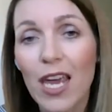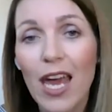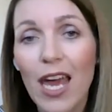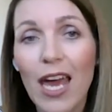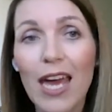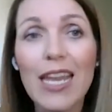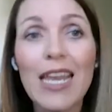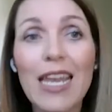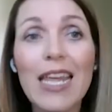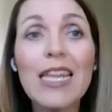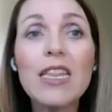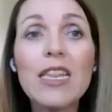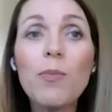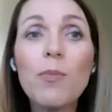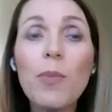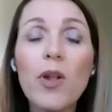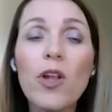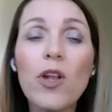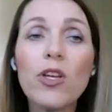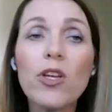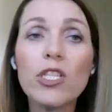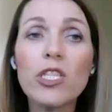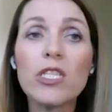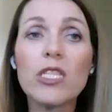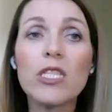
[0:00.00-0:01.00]
And in the
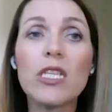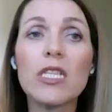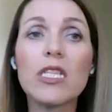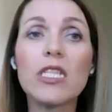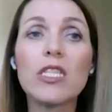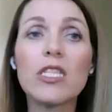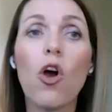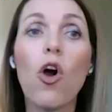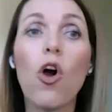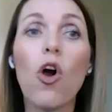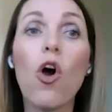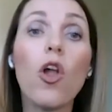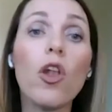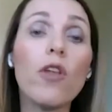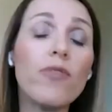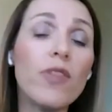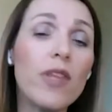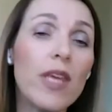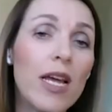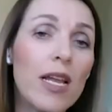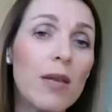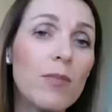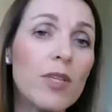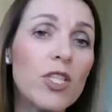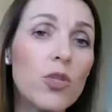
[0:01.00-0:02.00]
plus sits all of
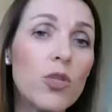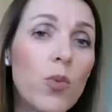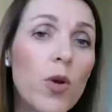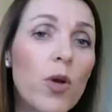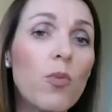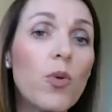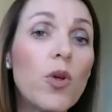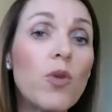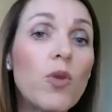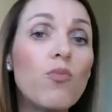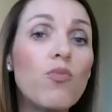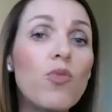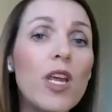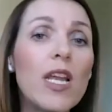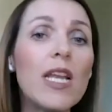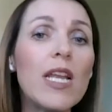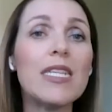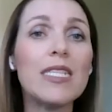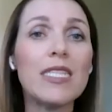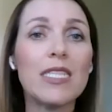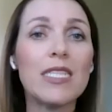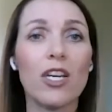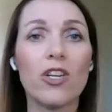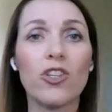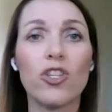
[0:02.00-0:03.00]
the elements where we really
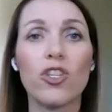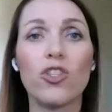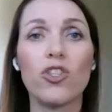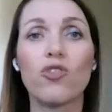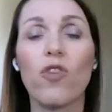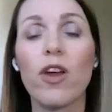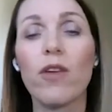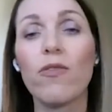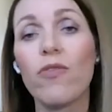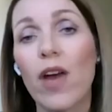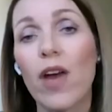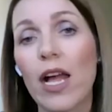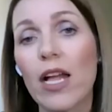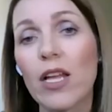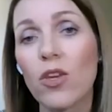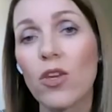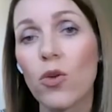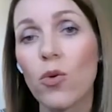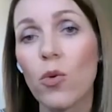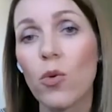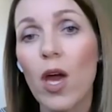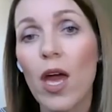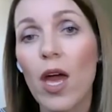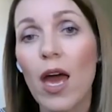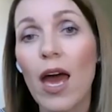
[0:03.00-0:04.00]
start to drive
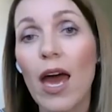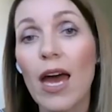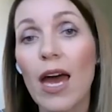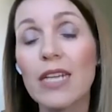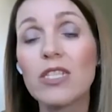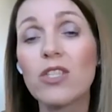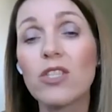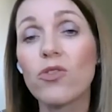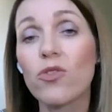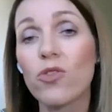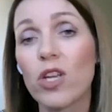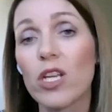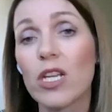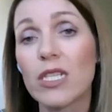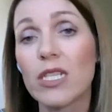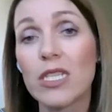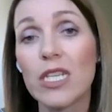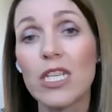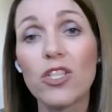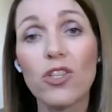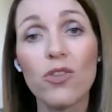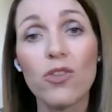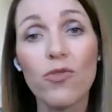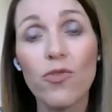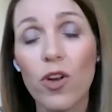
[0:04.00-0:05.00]
value as an
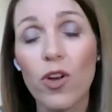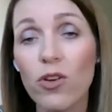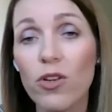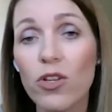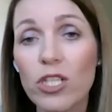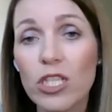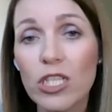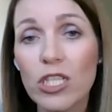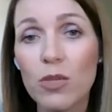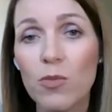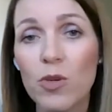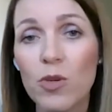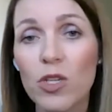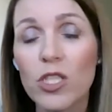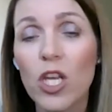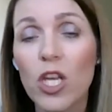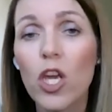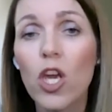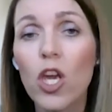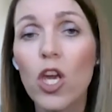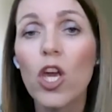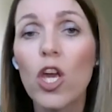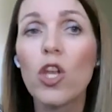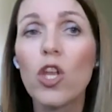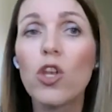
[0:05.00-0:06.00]
organization for our customers.
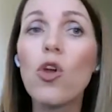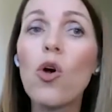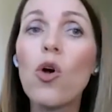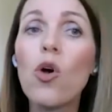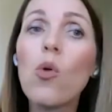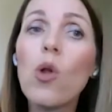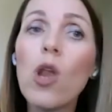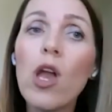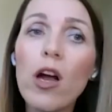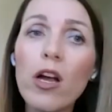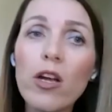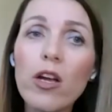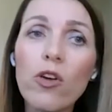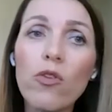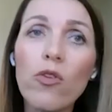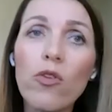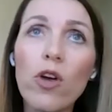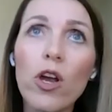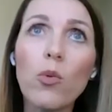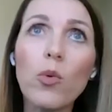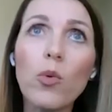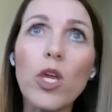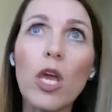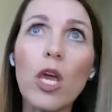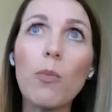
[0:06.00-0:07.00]
No longer
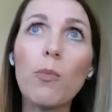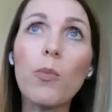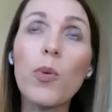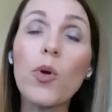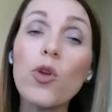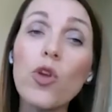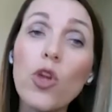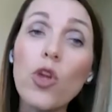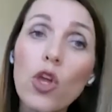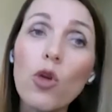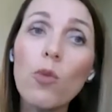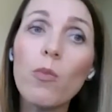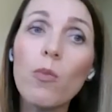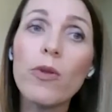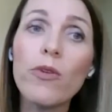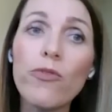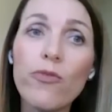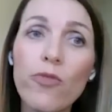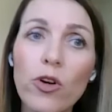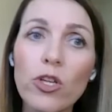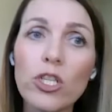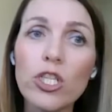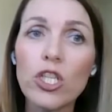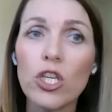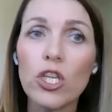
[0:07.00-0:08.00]
are we a procurement
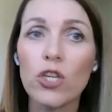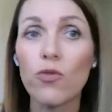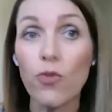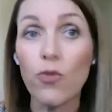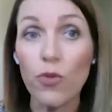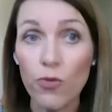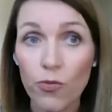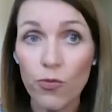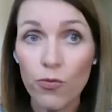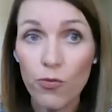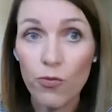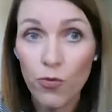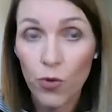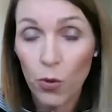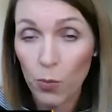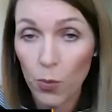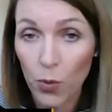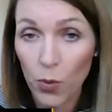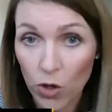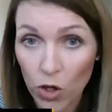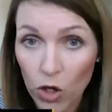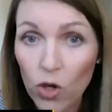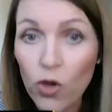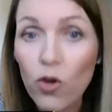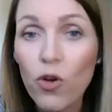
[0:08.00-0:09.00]
function for
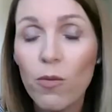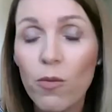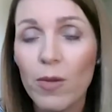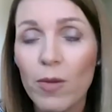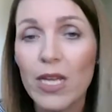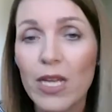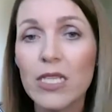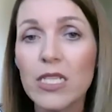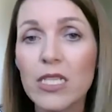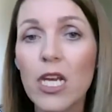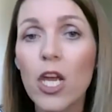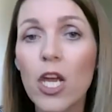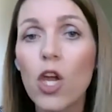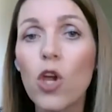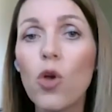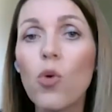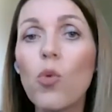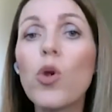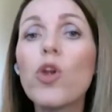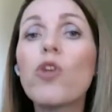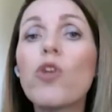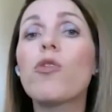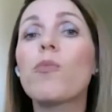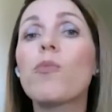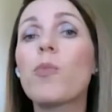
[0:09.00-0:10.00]
procurement,
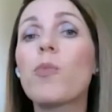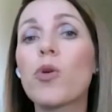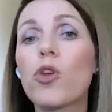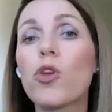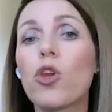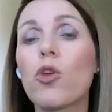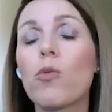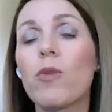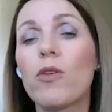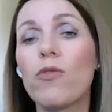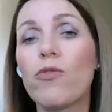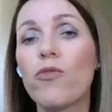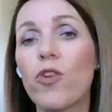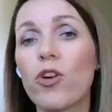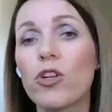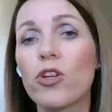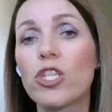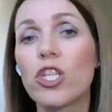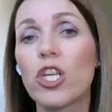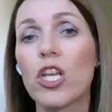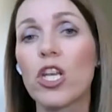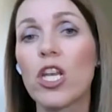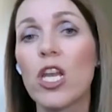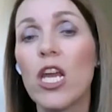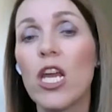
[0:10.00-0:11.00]
we're a procurement
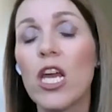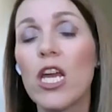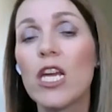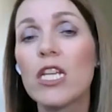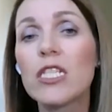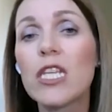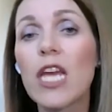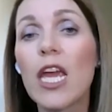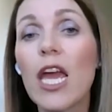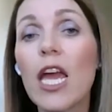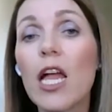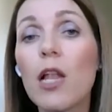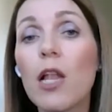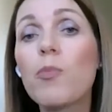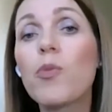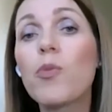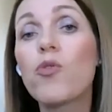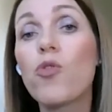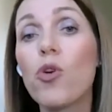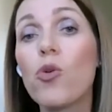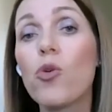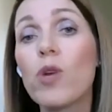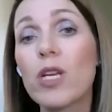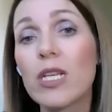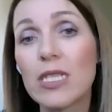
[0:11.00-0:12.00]
function to help
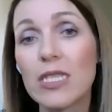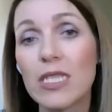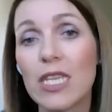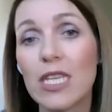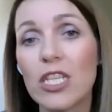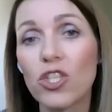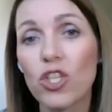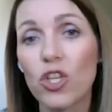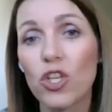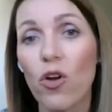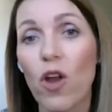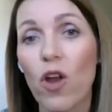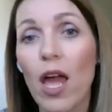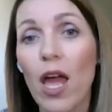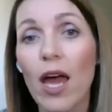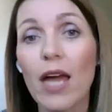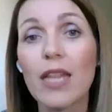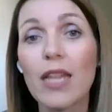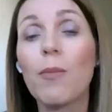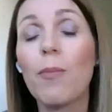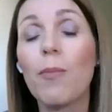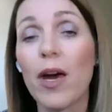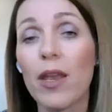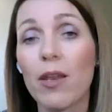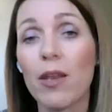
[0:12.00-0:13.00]
grow Accenture at
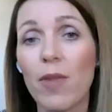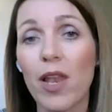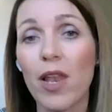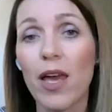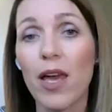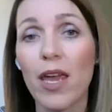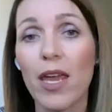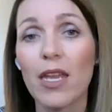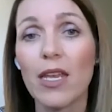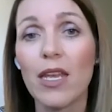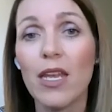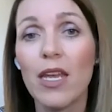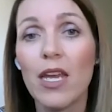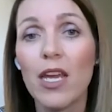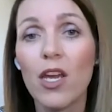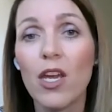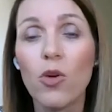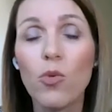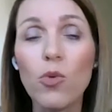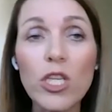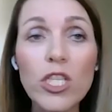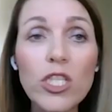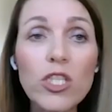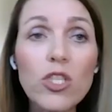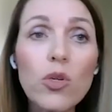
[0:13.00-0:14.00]
the bottom line.
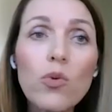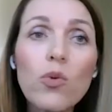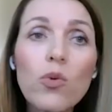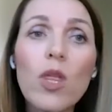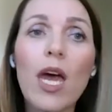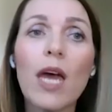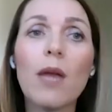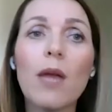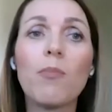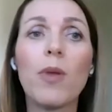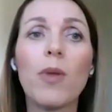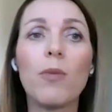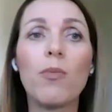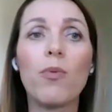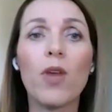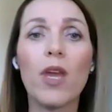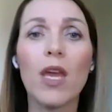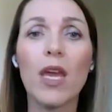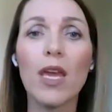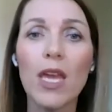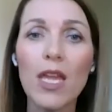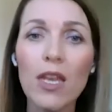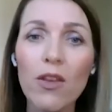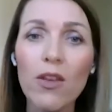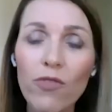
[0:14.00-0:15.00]
We do that by
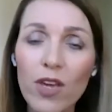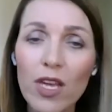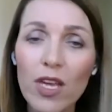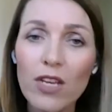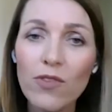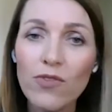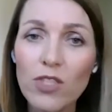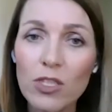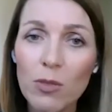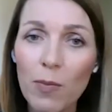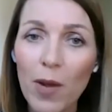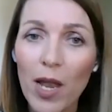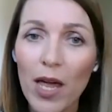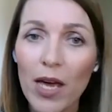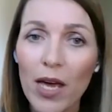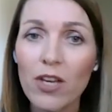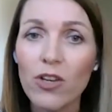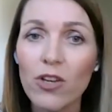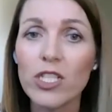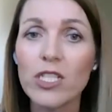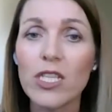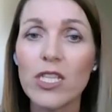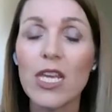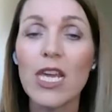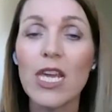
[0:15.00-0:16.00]
bringing innovative
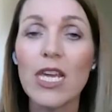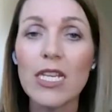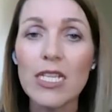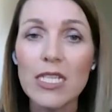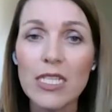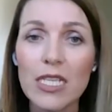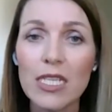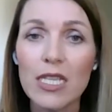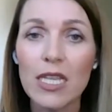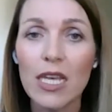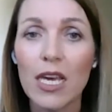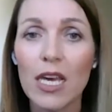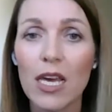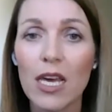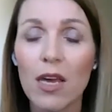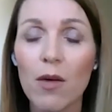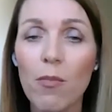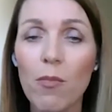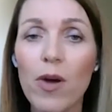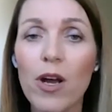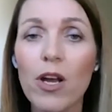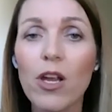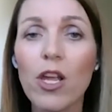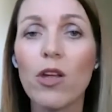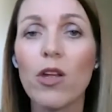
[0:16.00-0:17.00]
suppliers into the
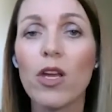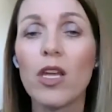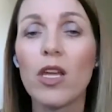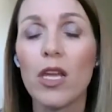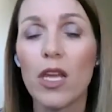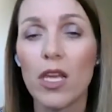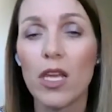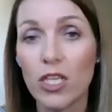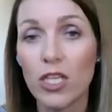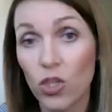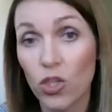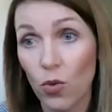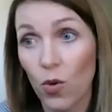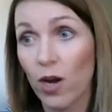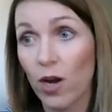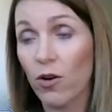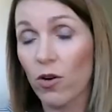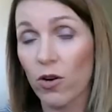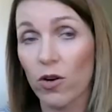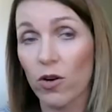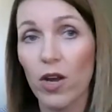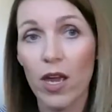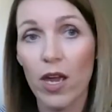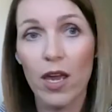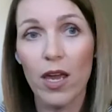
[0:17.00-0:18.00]
market, into
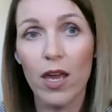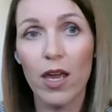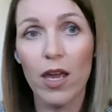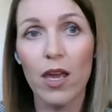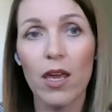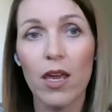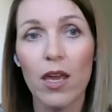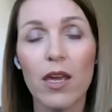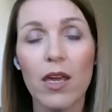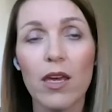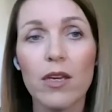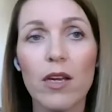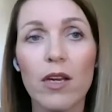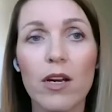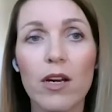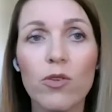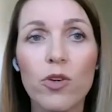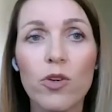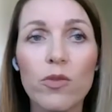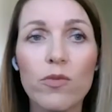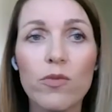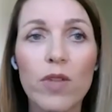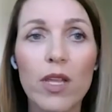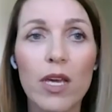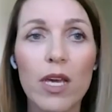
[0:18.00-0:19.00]

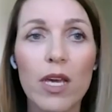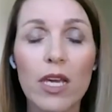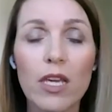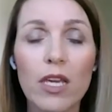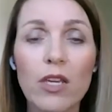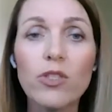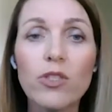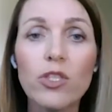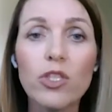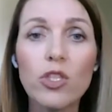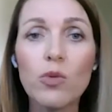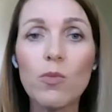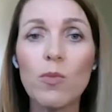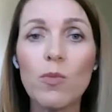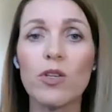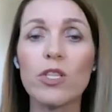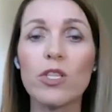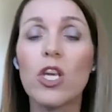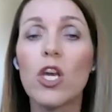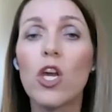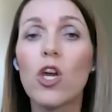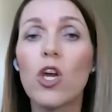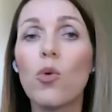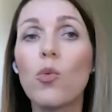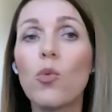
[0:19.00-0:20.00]
our consumers.
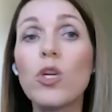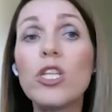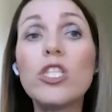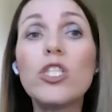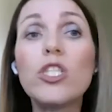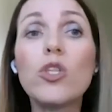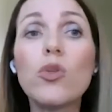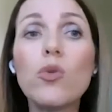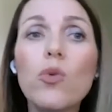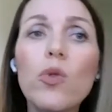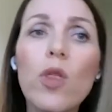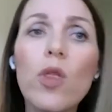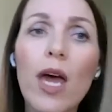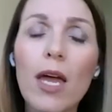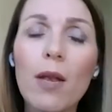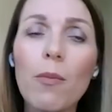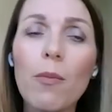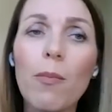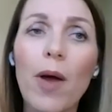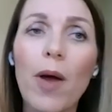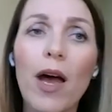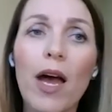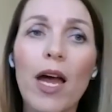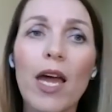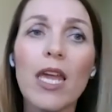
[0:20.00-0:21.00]
We do that
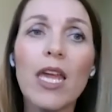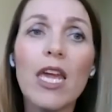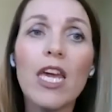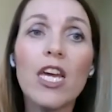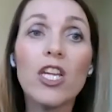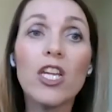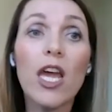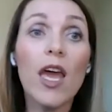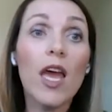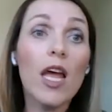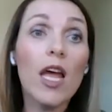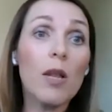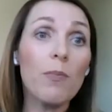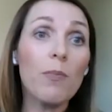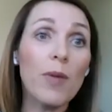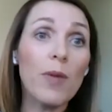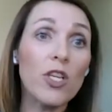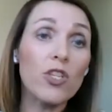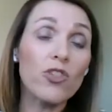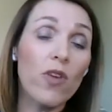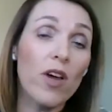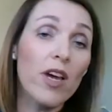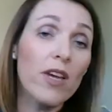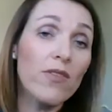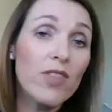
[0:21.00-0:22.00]
by helping
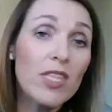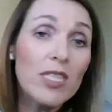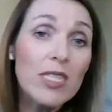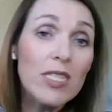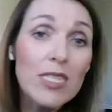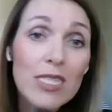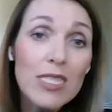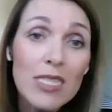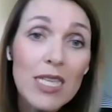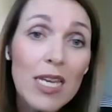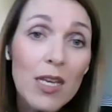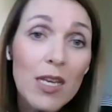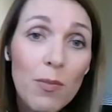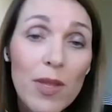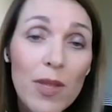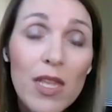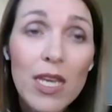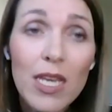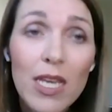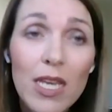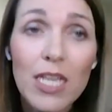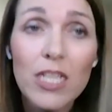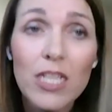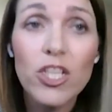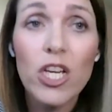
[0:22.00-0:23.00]
drive the
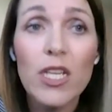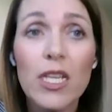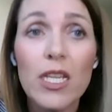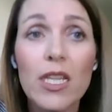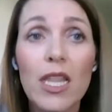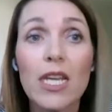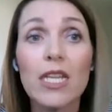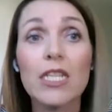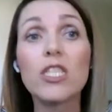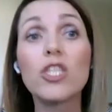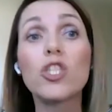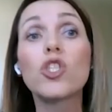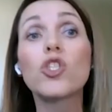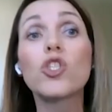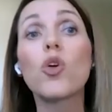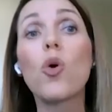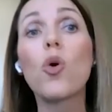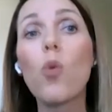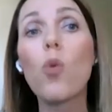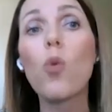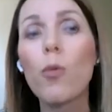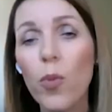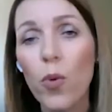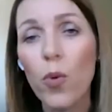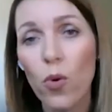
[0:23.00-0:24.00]
sustainability agenda that is
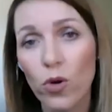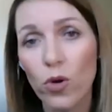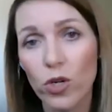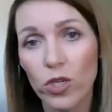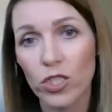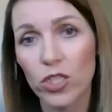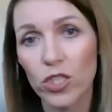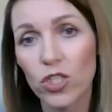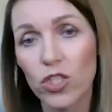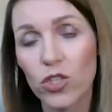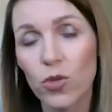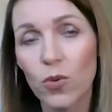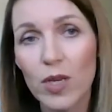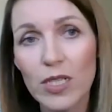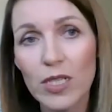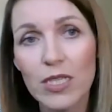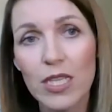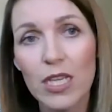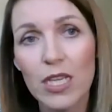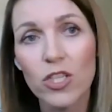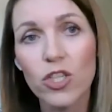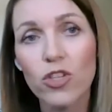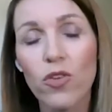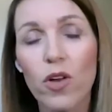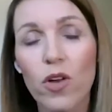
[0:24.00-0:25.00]
so important to
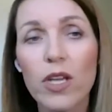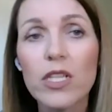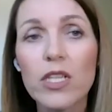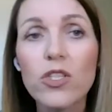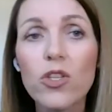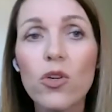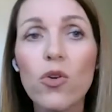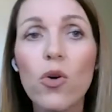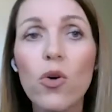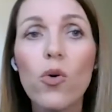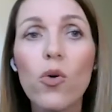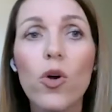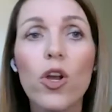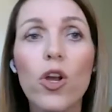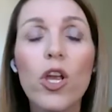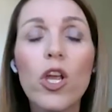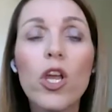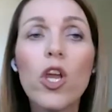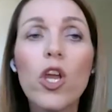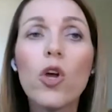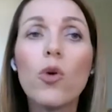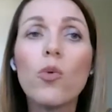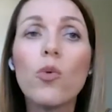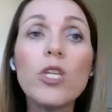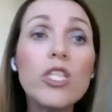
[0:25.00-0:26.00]
Accenture at its core.
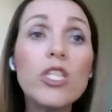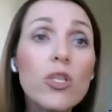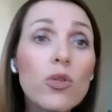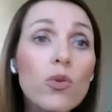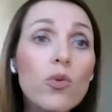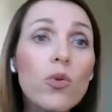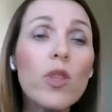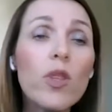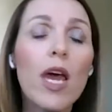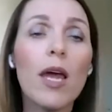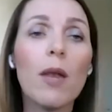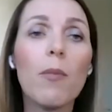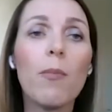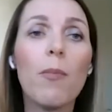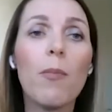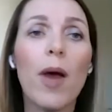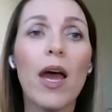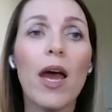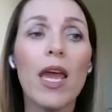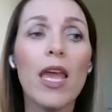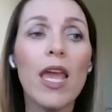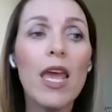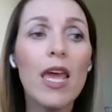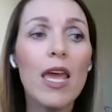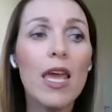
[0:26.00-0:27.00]
We do that
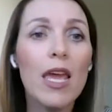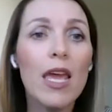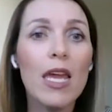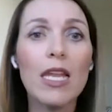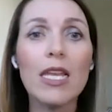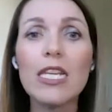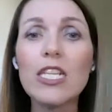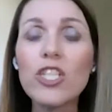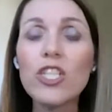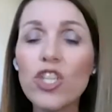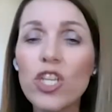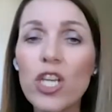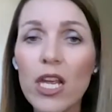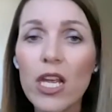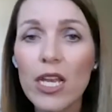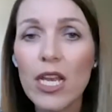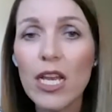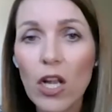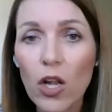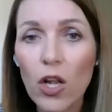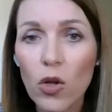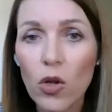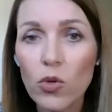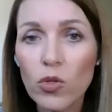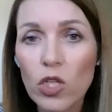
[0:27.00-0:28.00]
by initiating
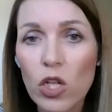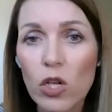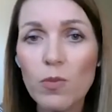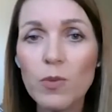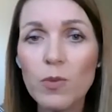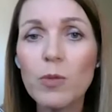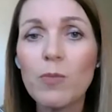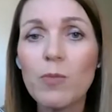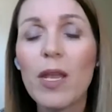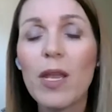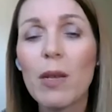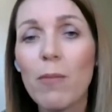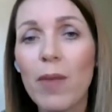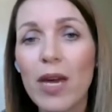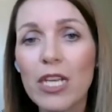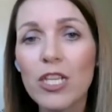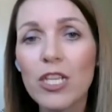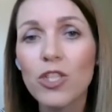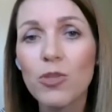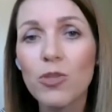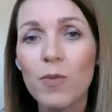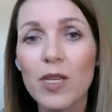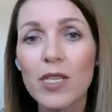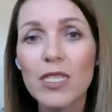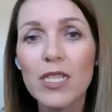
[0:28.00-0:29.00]
closed loop spend
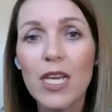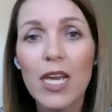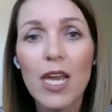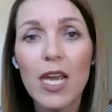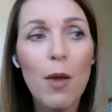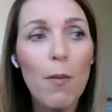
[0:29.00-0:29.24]
management.